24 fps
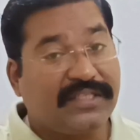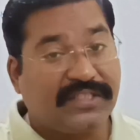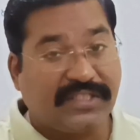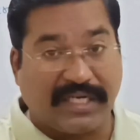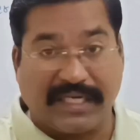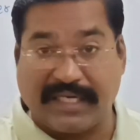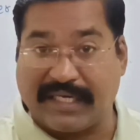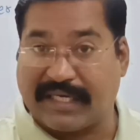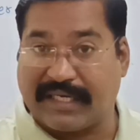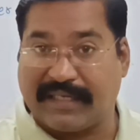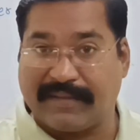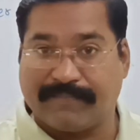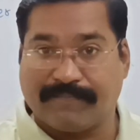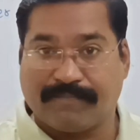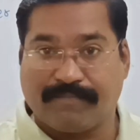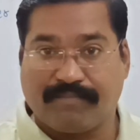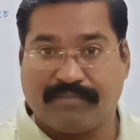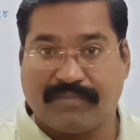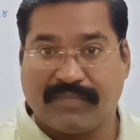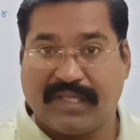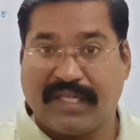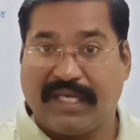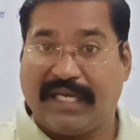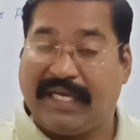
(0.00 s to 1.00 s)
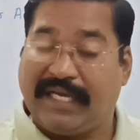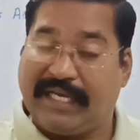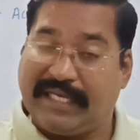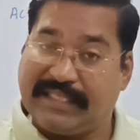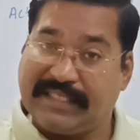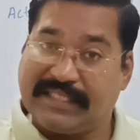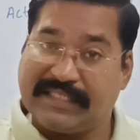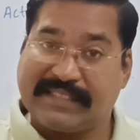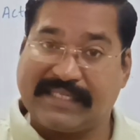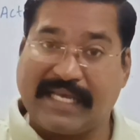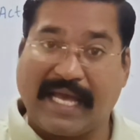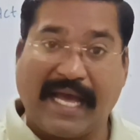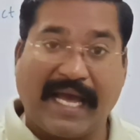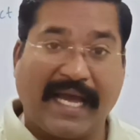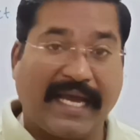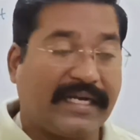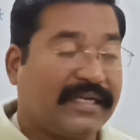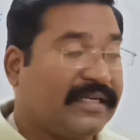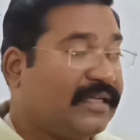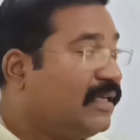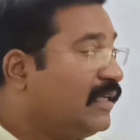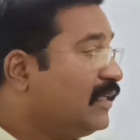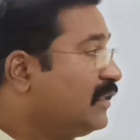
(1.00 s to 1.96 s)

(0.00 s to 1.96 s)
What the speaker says: general. In this act,